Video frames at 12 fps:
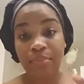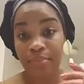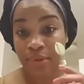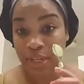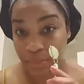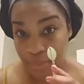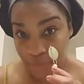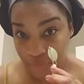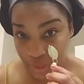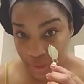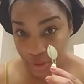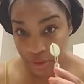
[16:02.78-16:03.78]

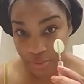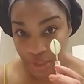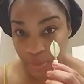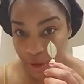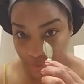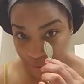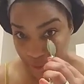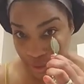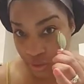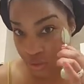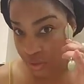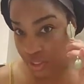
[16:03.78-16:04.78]
depuffing your
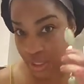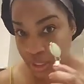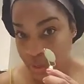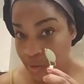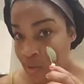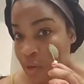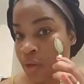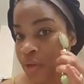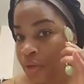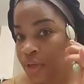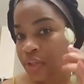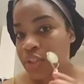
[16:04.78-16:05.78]
skin.
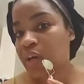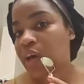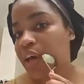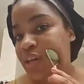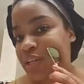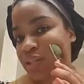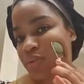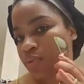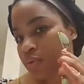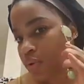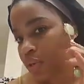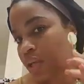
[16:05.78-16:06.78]
So I just
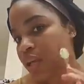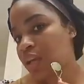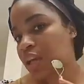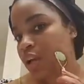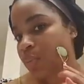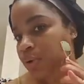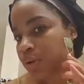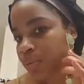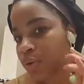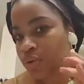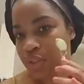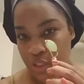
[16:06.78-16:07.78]
roll it in upward
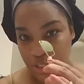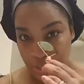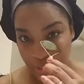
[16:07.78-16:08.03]
motions.